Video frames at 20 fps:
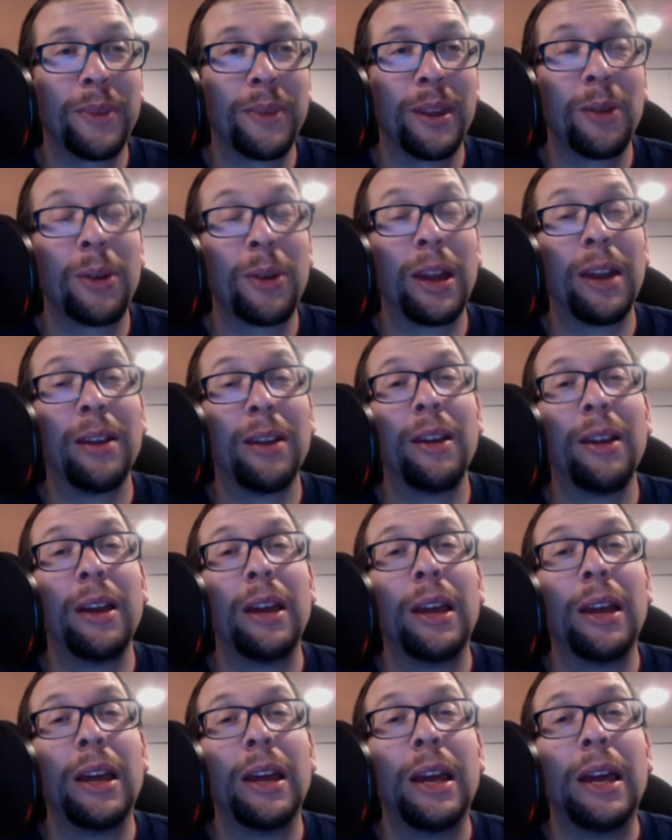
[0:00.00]
Okay.
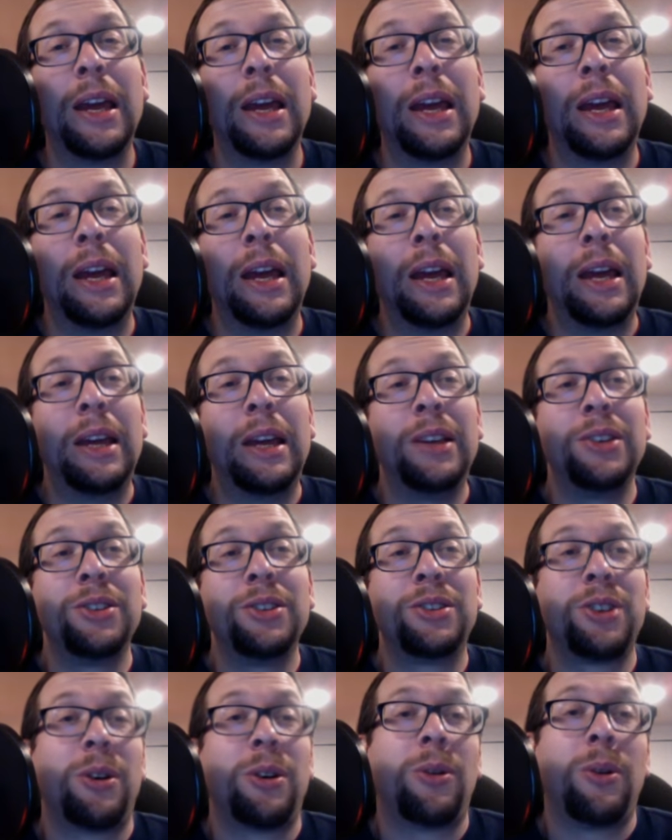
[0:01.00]

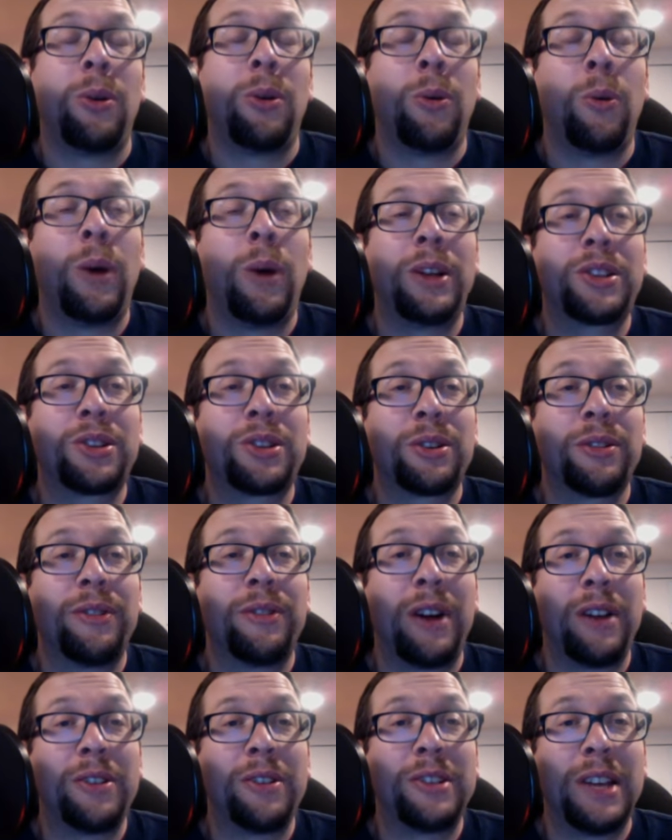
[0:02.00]
So, what sort of
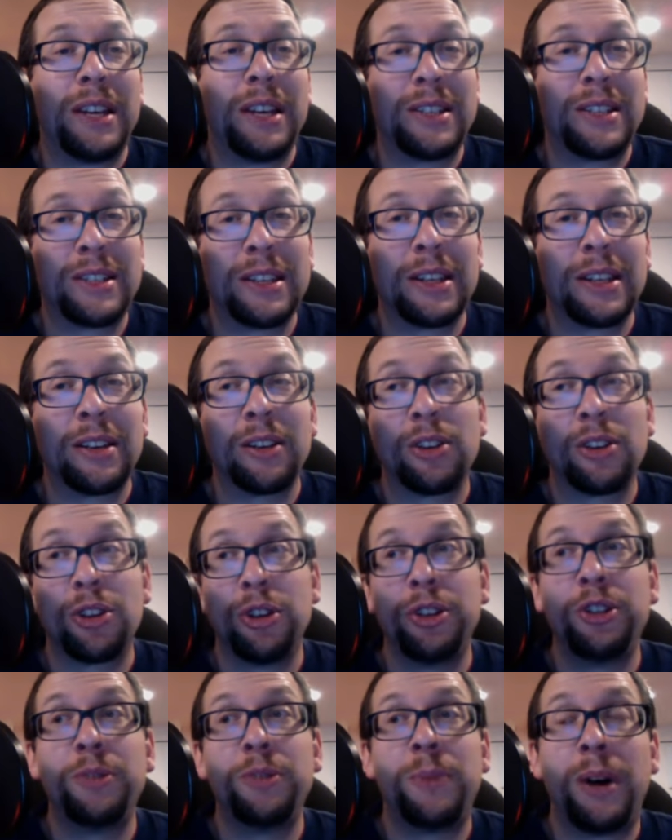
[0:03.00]
other testing
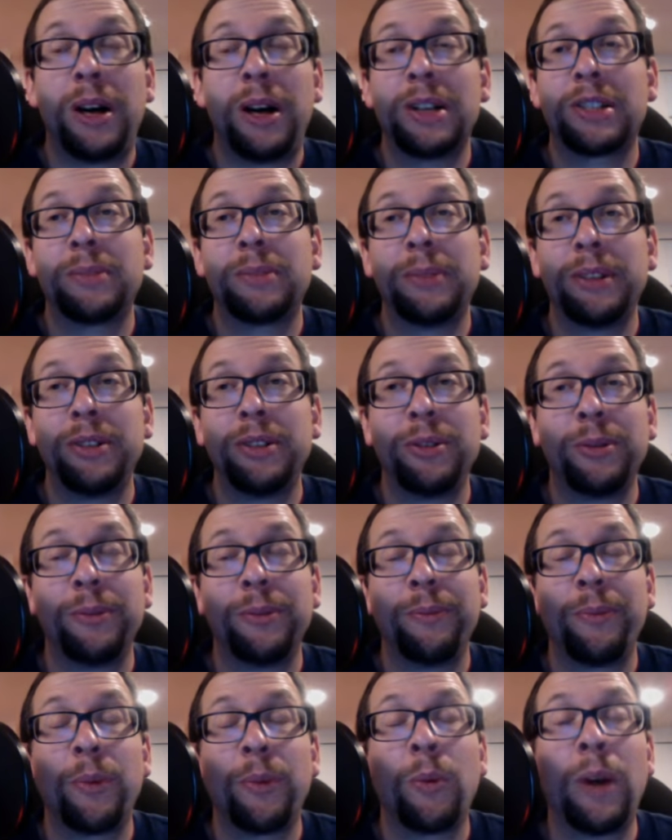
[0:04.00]
could you possibly do?
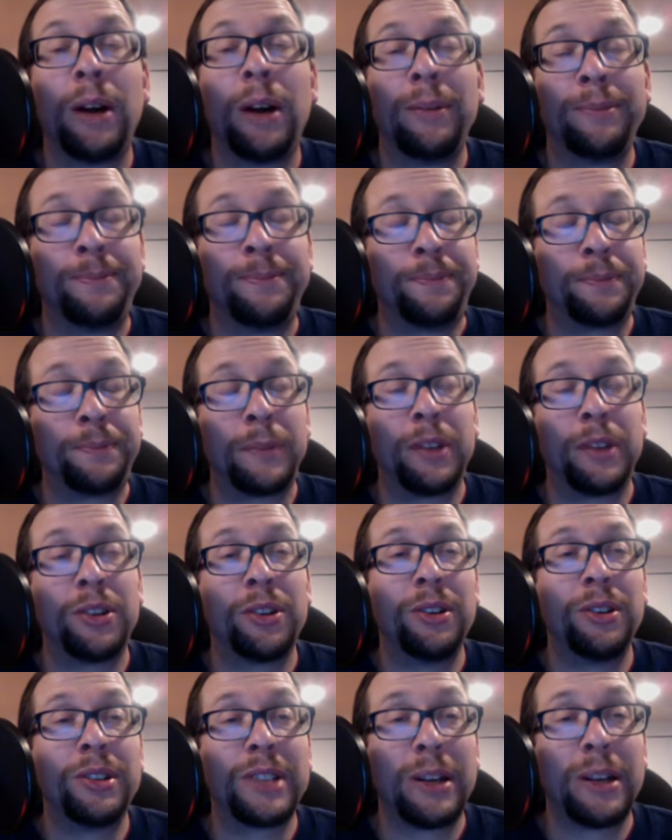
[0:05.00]
Well, it
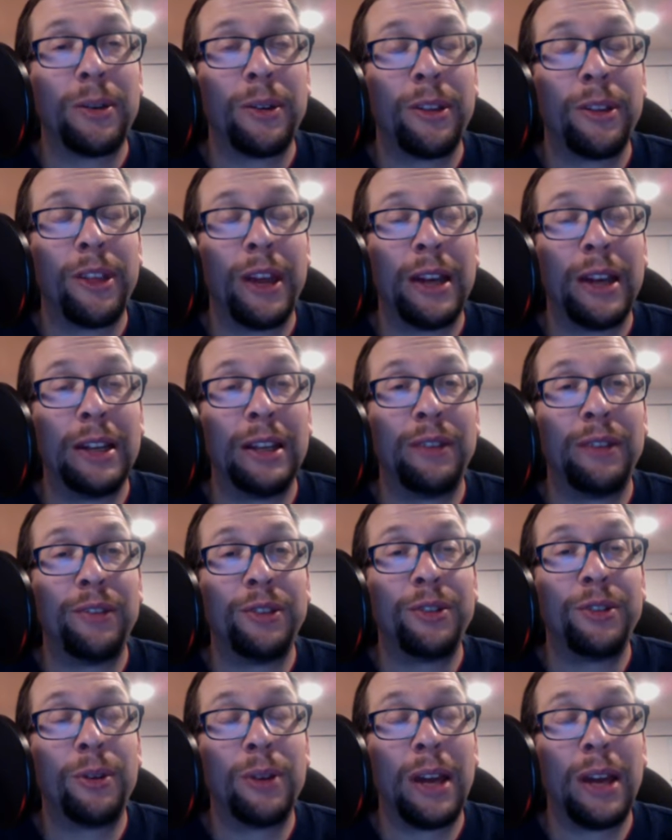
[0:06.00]
turns out that if you
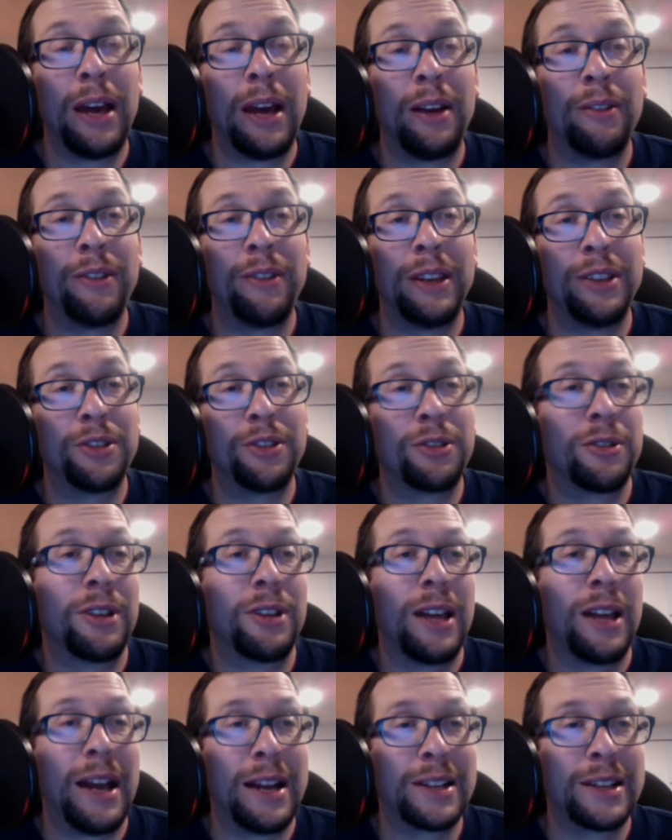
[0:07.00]
don't have internal
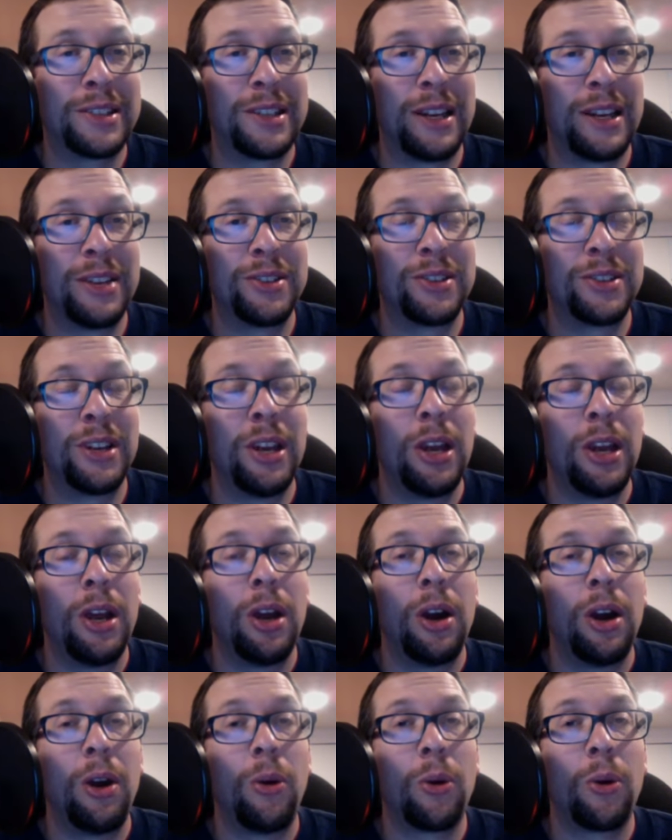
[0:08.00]
access
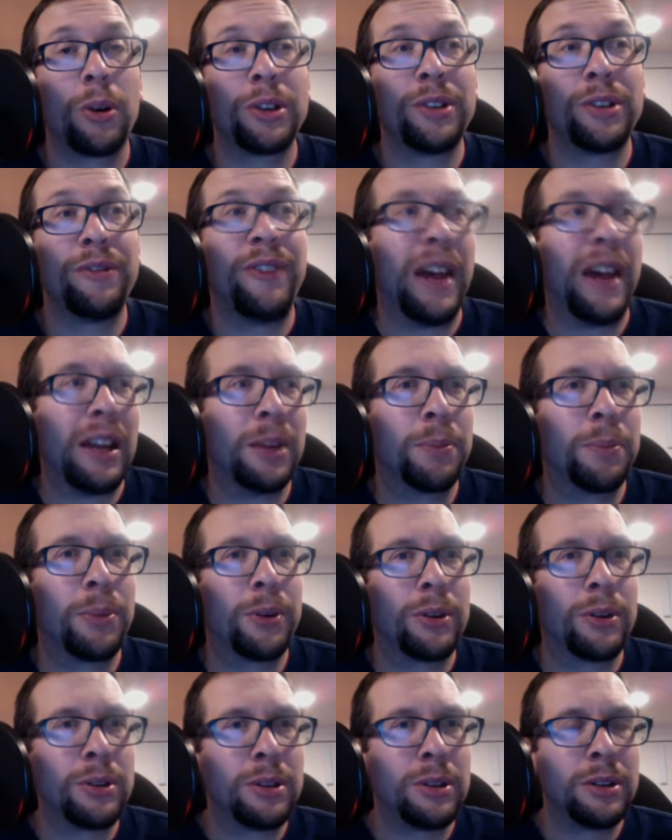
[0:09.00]
or
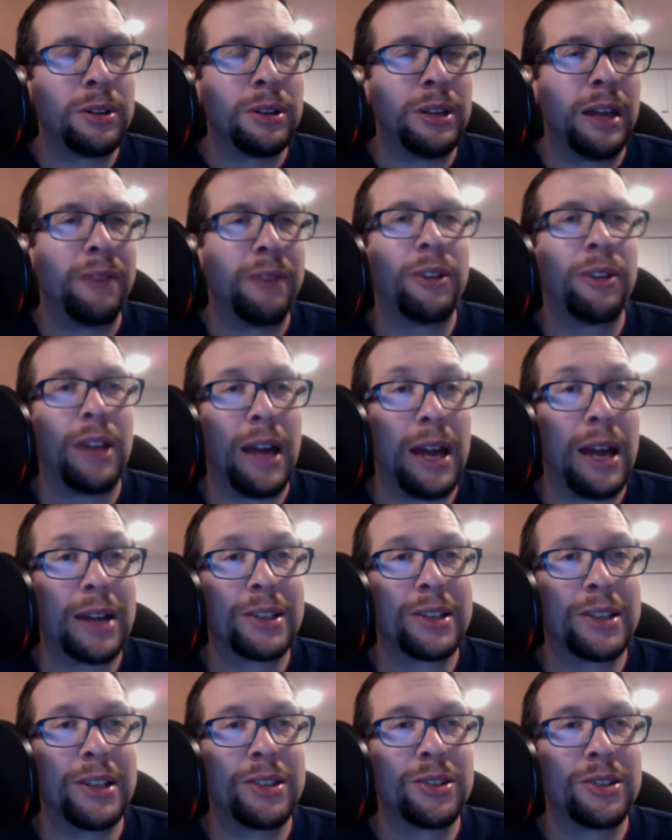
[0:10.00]
developer level
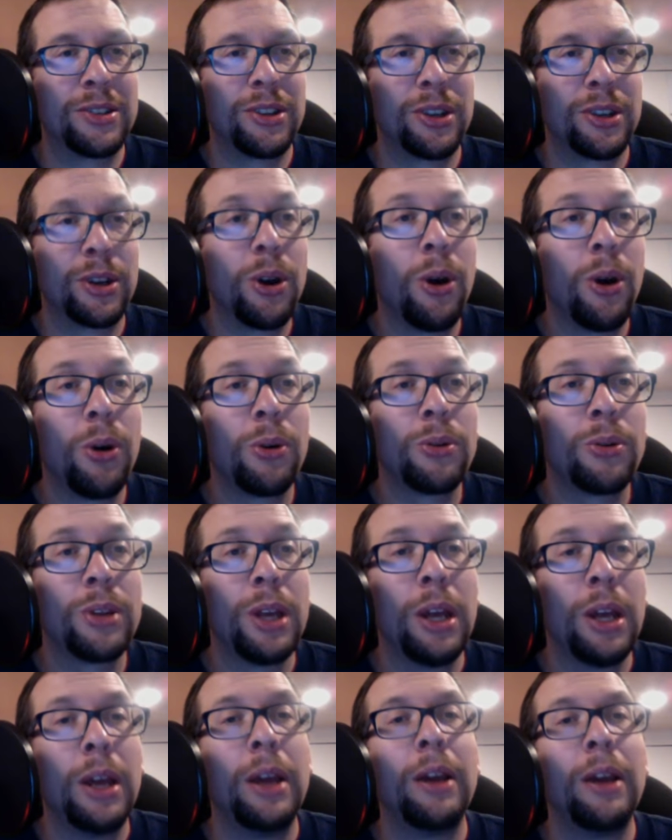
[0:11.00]
access to the code,
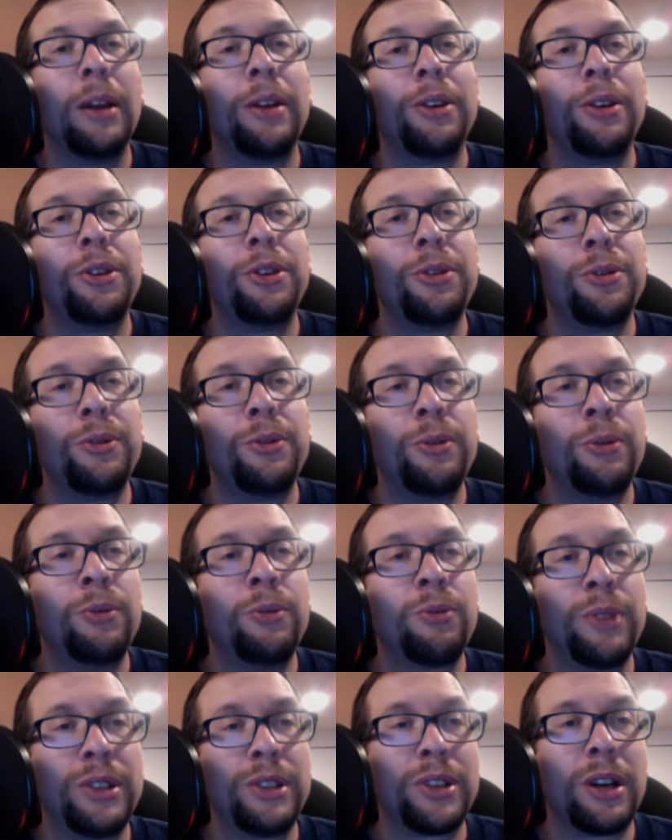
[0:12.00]
you
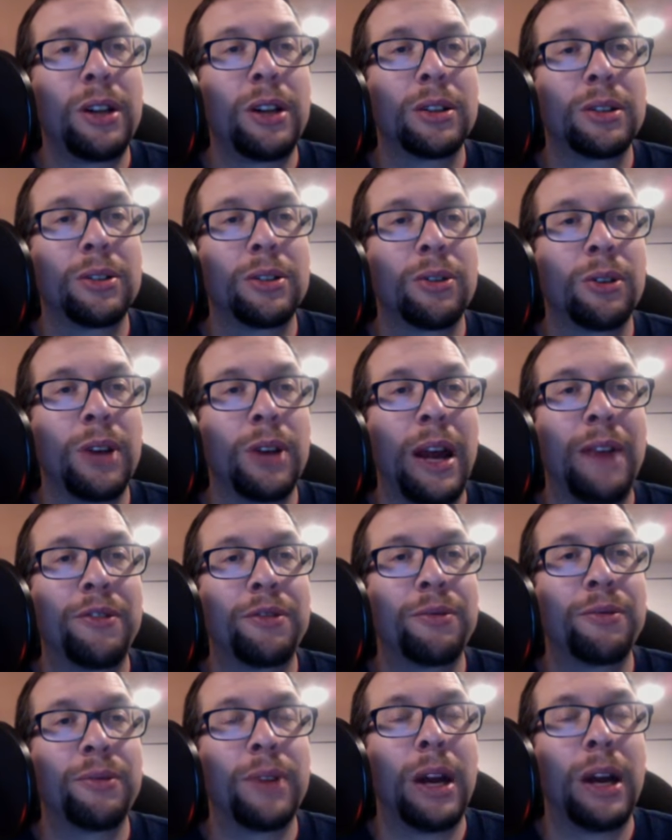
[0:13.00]
result or have
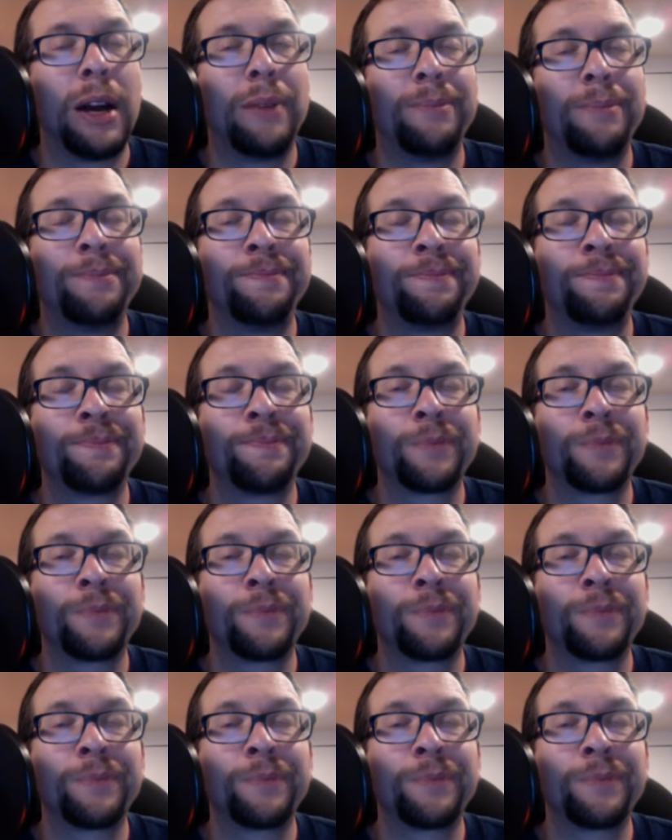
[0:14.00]
to um,